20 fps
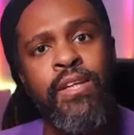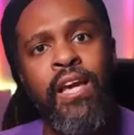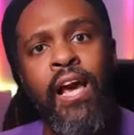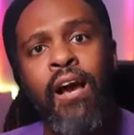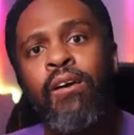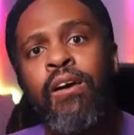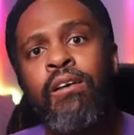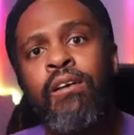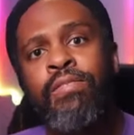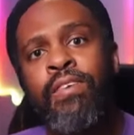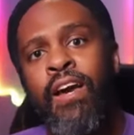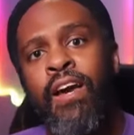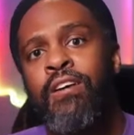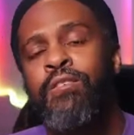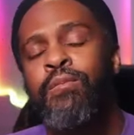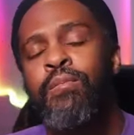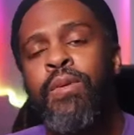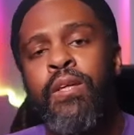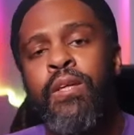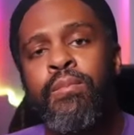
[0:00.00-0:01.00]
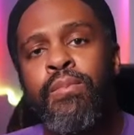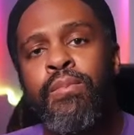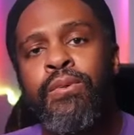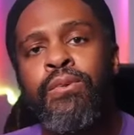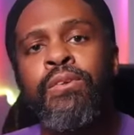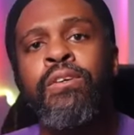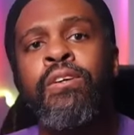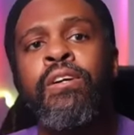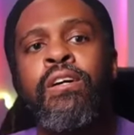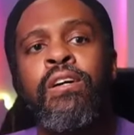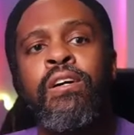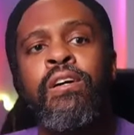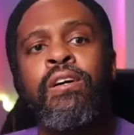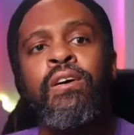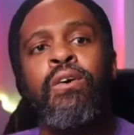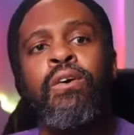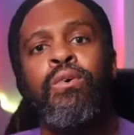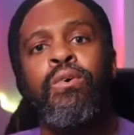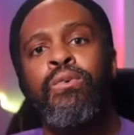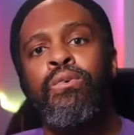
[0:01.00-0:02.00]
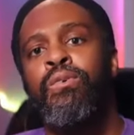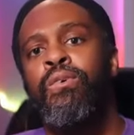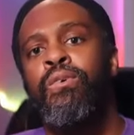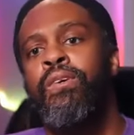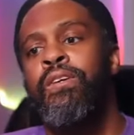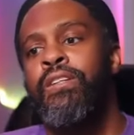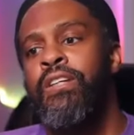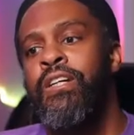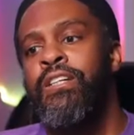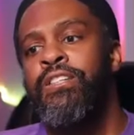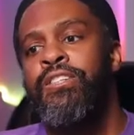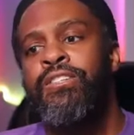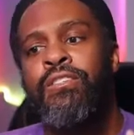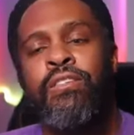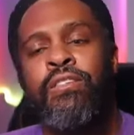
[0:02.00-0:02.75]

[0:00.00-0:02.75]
how I found people who could,